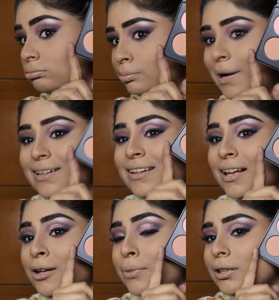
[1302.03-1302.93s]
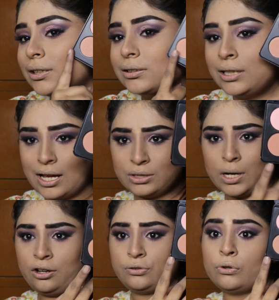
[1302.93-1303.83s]
And as you can
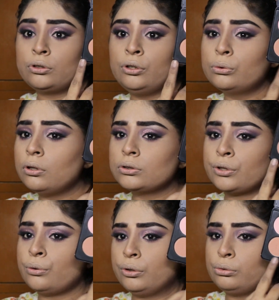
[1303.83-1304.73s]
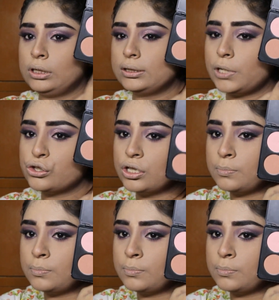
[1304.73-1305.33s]
see, it has various shades.